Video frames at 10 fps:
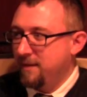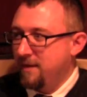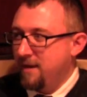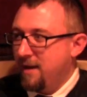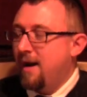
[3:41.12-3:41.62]

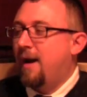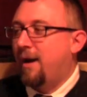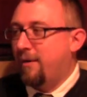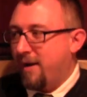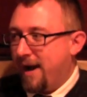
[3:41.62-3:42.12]
well, okay,
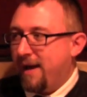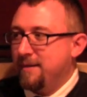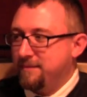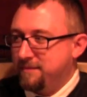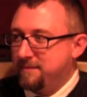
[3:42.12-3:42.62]
for
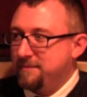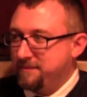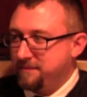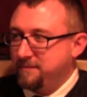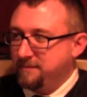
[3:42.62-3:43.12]
entrepreneurs, if
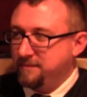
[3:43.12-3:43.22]
you need a